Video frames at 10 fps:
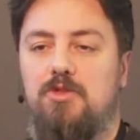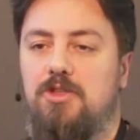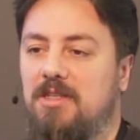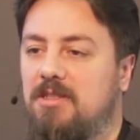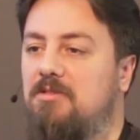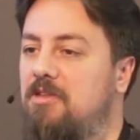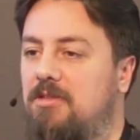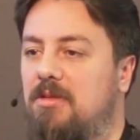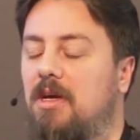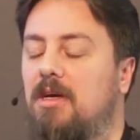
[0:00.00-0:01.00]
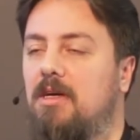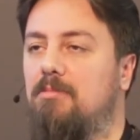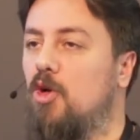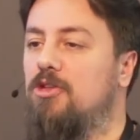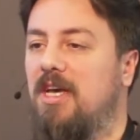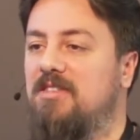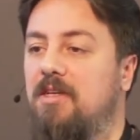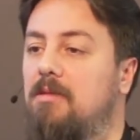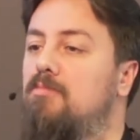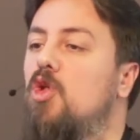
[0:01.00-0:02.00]
just
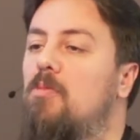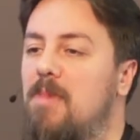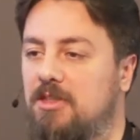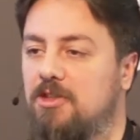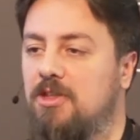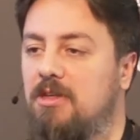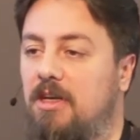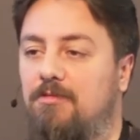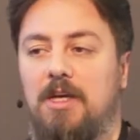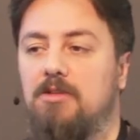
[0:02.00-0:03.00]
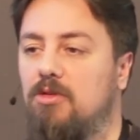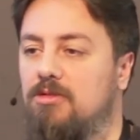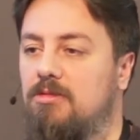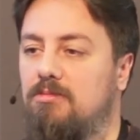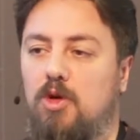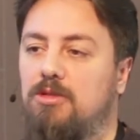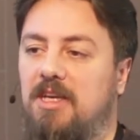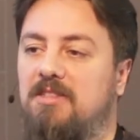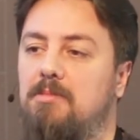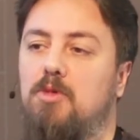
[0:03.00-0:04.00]
broadcasting the block message. If they don't
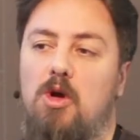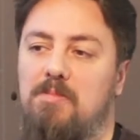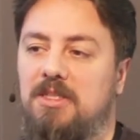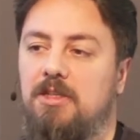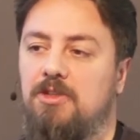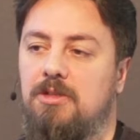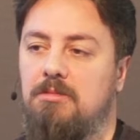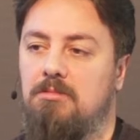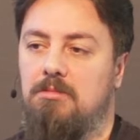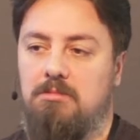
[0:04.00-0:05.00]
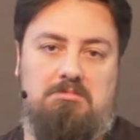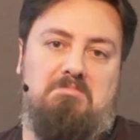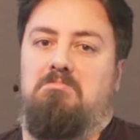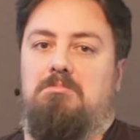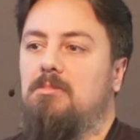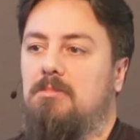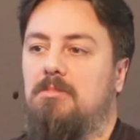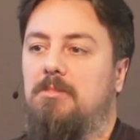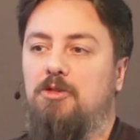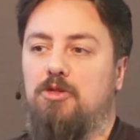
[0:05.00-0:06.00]
broadcast the block message,
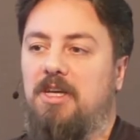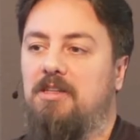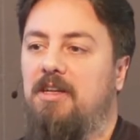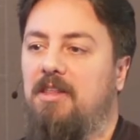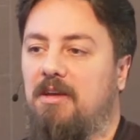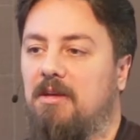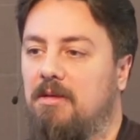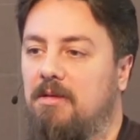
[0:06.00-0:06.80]
they don't get anything.